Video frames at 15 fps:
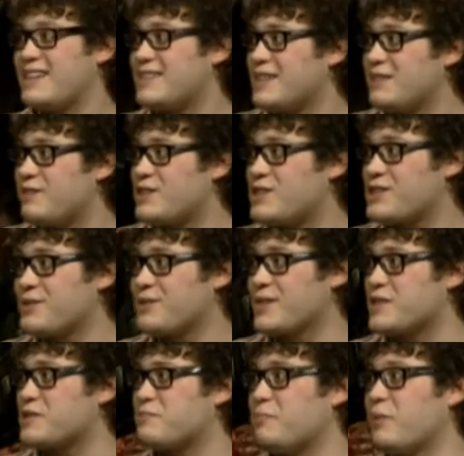a TV show, the
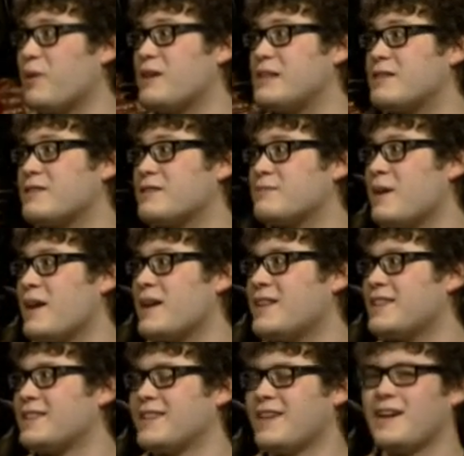spoilers,
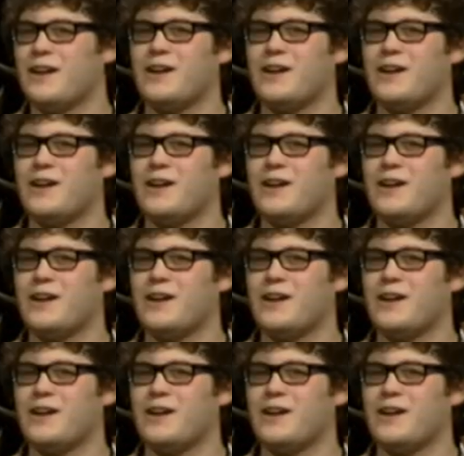man.